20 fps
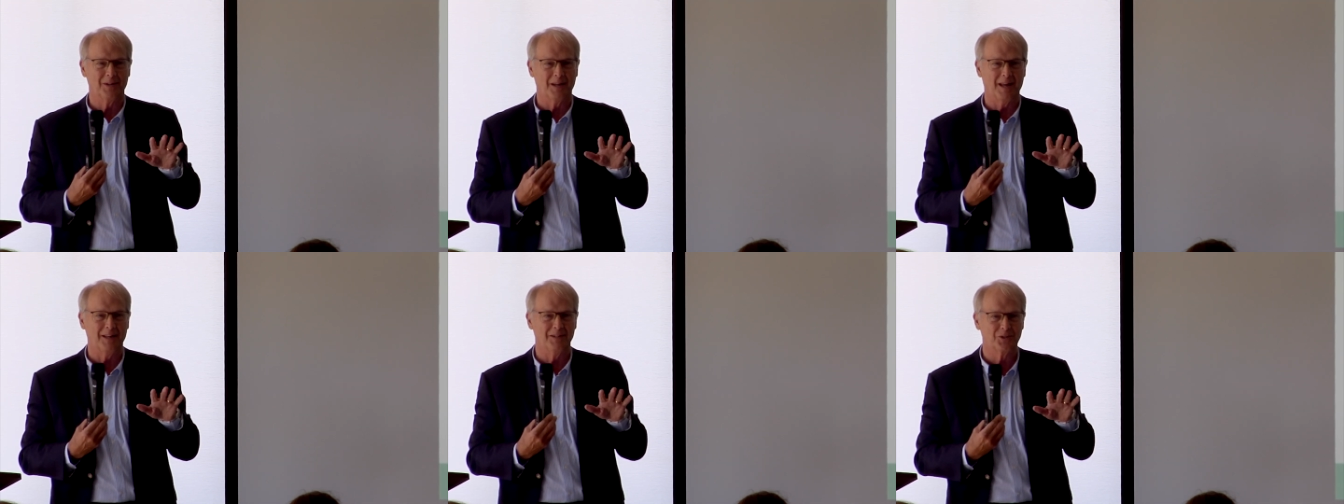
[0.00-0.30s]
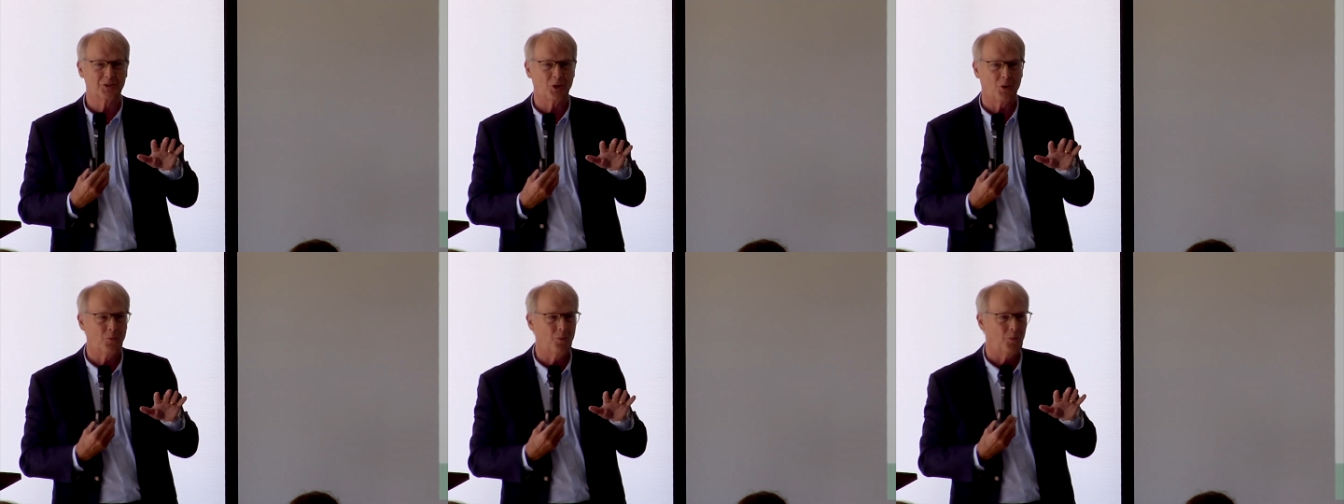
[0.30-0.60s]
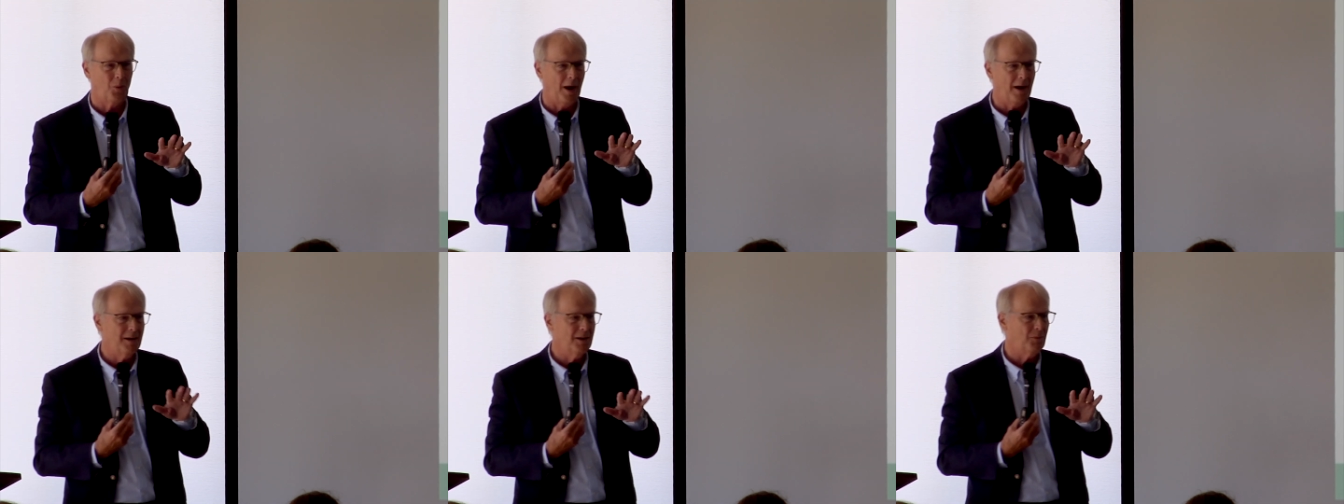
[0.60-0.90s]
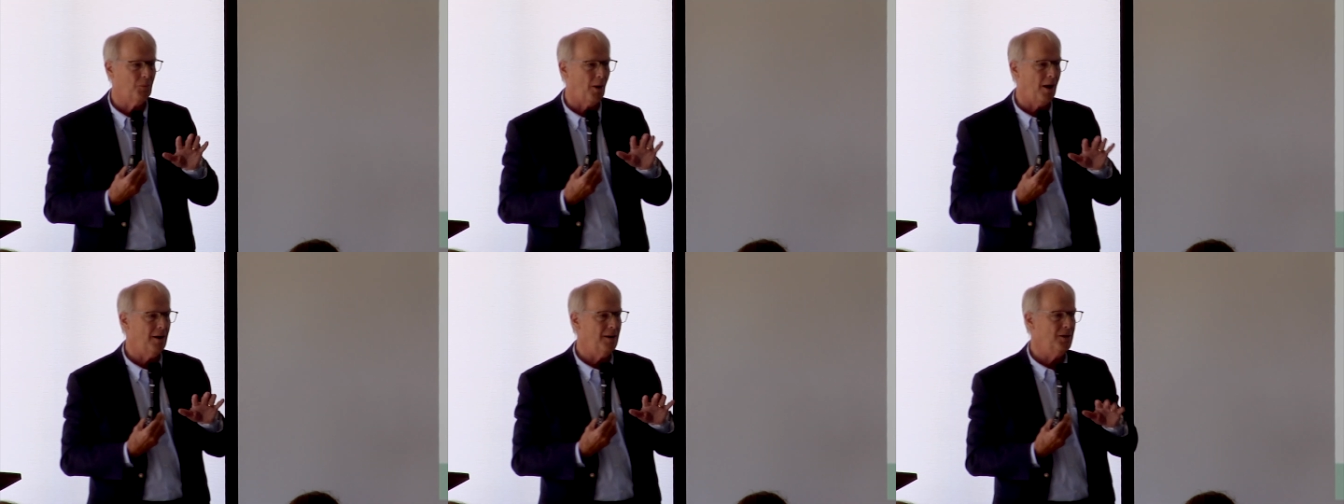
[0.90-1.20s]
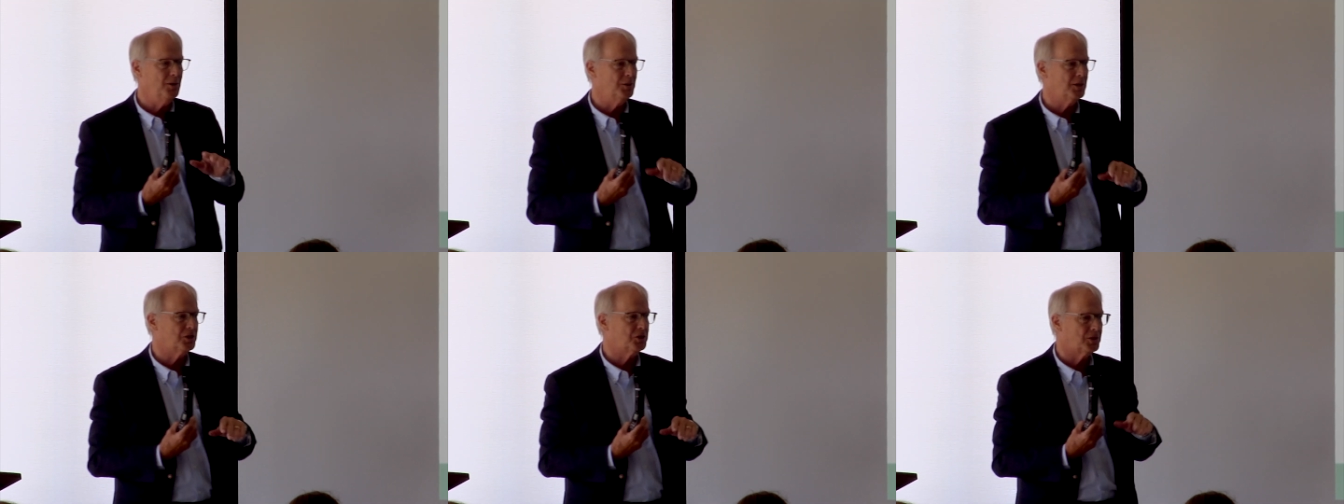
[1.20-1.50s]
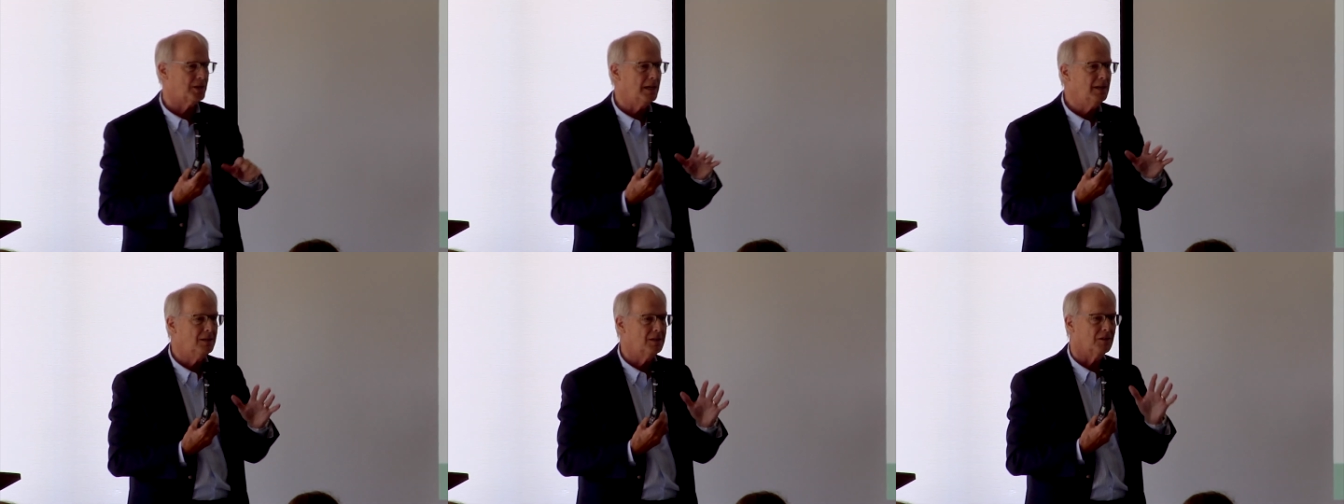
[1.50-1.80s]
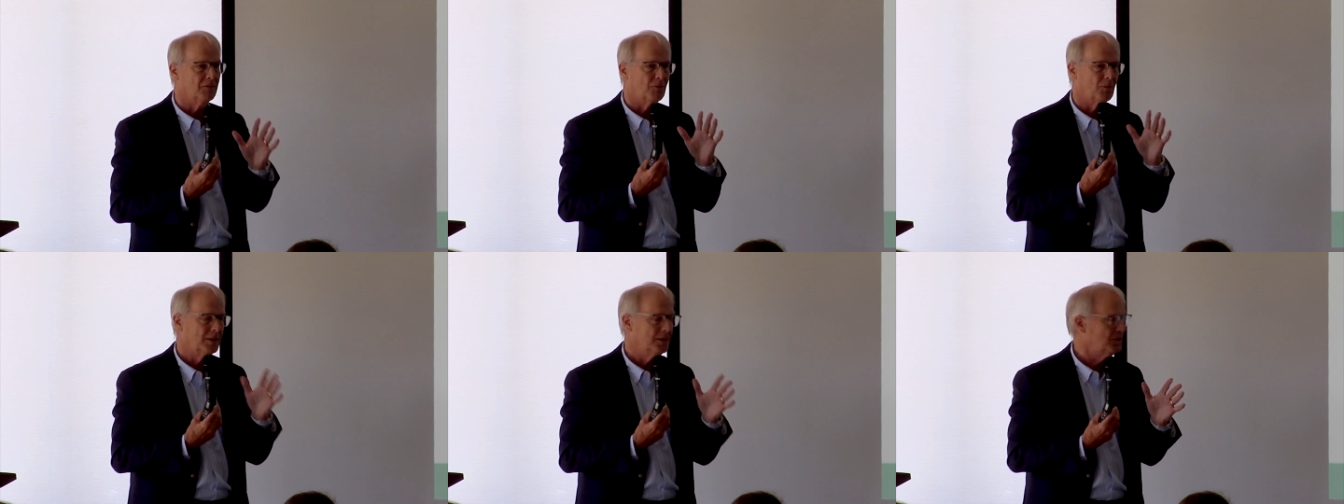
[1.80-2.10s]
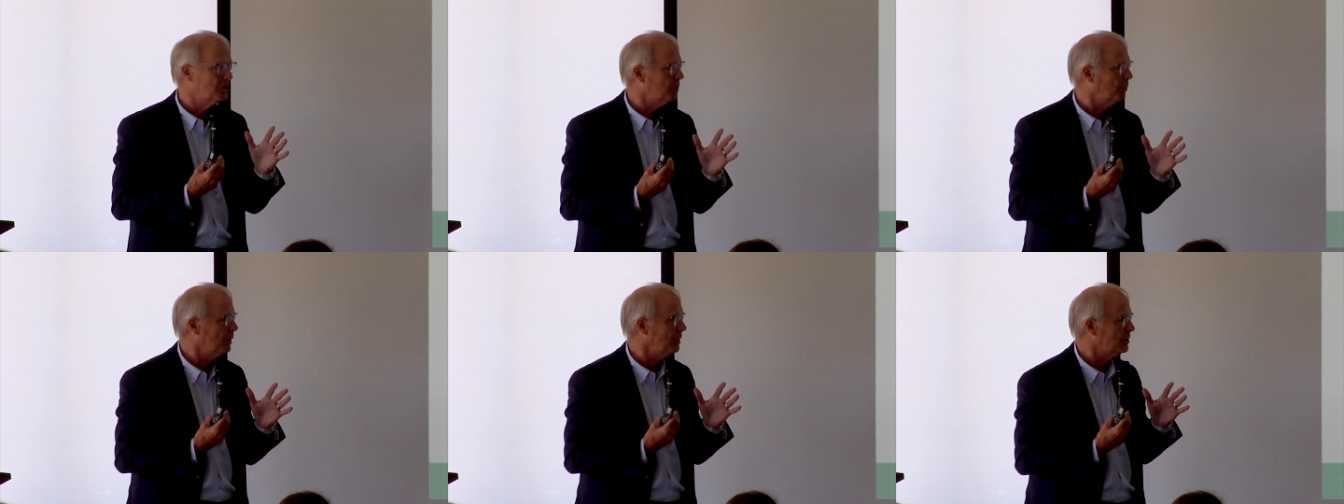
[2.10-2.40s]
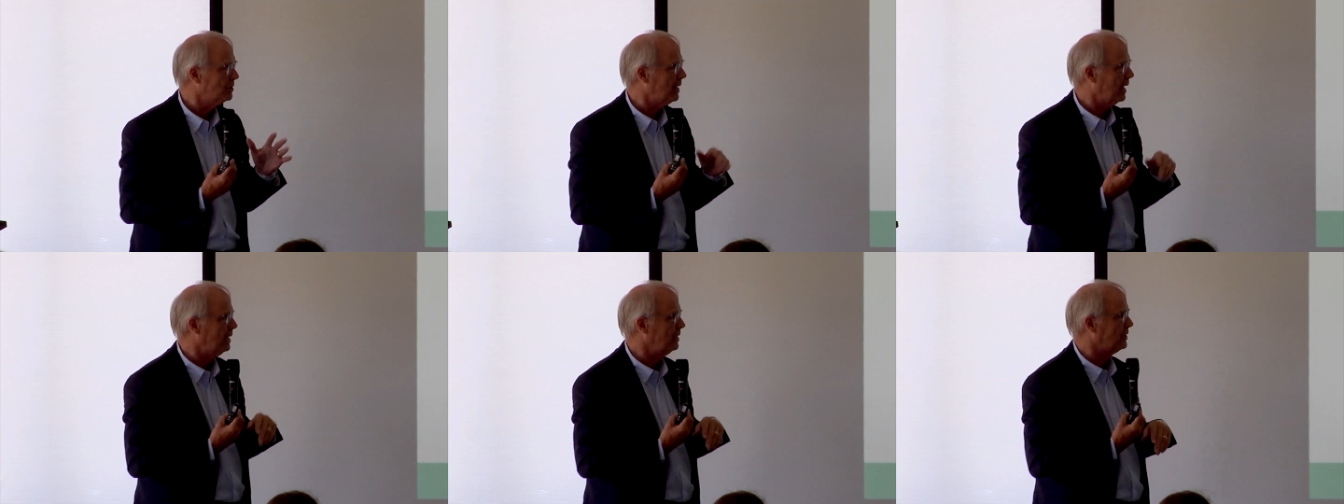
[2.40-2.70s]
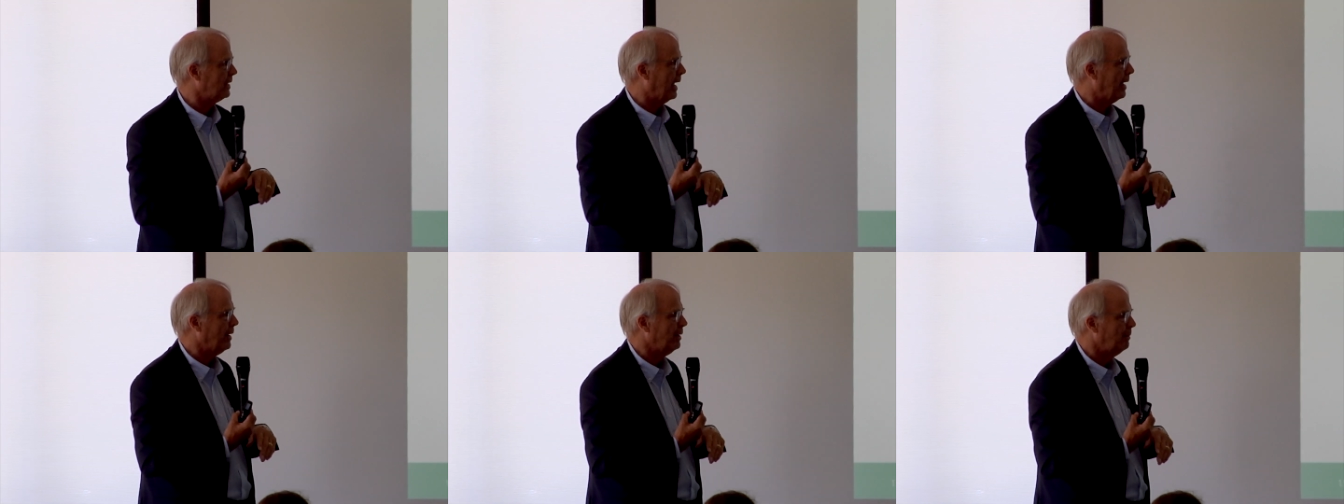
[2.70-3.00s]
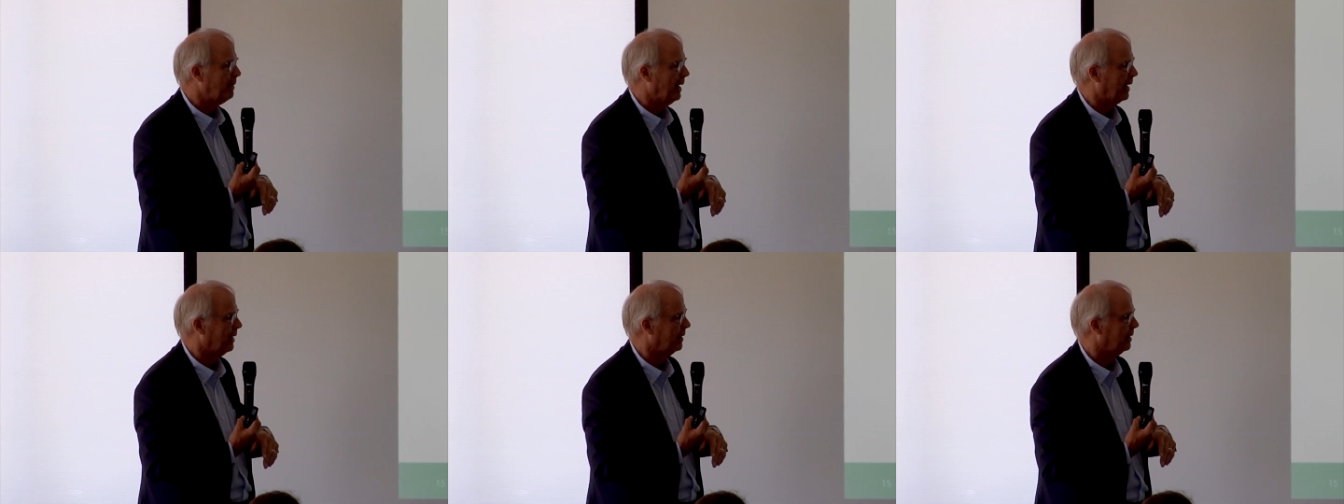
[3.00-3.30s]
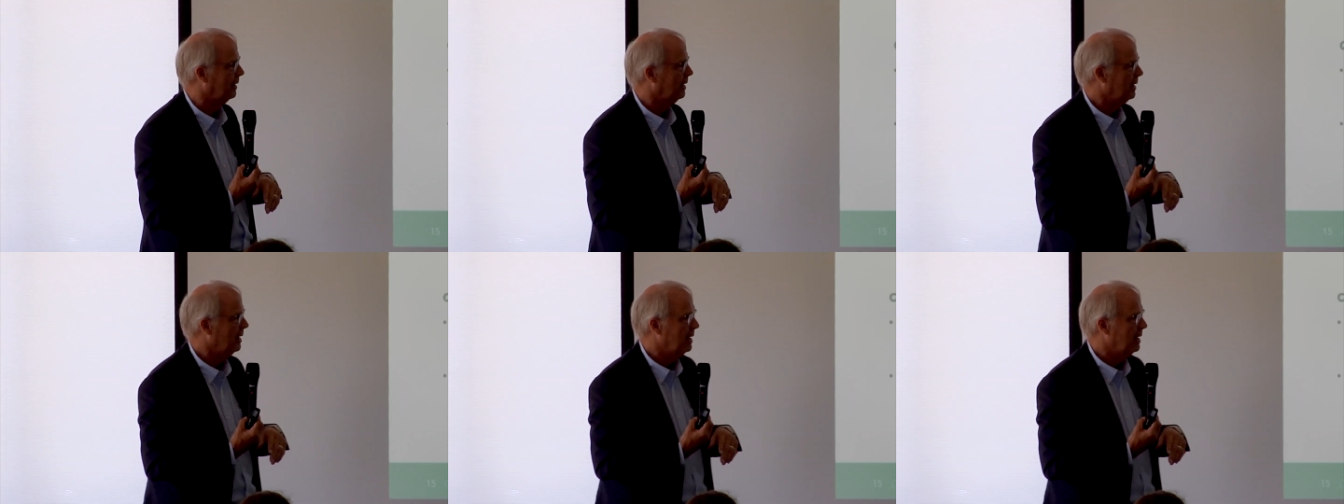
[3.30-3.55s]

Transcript: And so why are you distinctive? What stands out about it?